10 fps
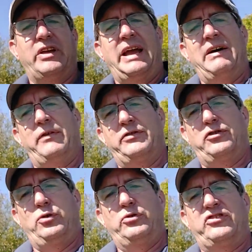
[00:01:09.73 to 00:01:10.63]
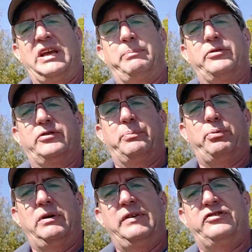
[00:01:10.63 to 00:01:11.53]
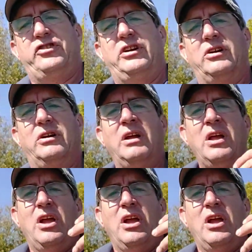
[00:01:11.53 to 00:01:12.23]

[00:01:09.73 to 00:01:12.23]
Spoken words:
I have two samples the previous year.